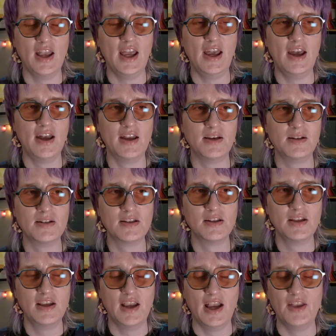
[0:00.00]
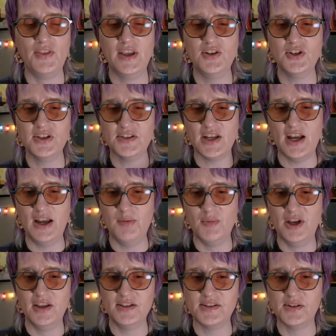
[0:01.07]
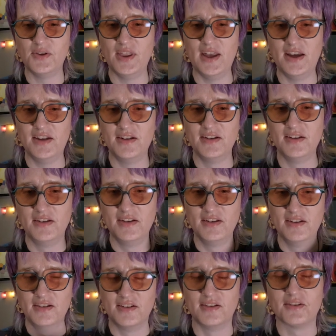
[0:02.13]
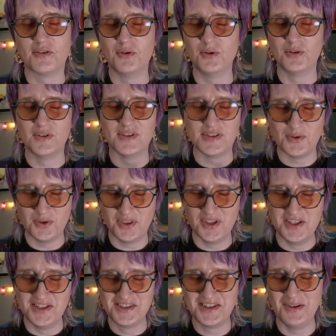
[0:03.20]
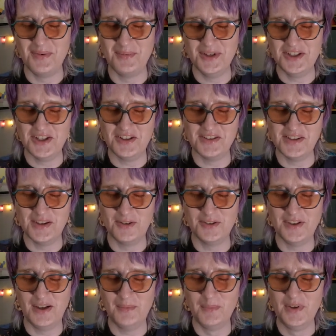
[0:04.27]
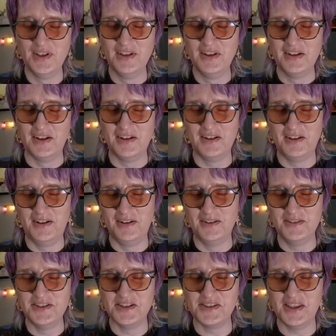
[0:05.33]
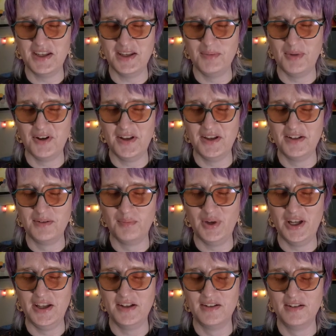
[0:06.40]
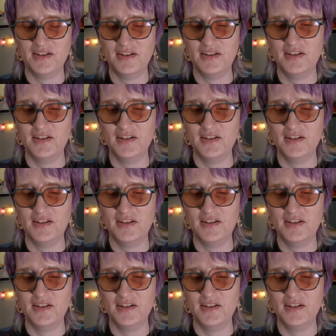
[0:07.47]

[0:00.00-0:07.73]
And and they just time it so that, oh, this whole thing is giving me chills the whole time, uh, just thinking about it. But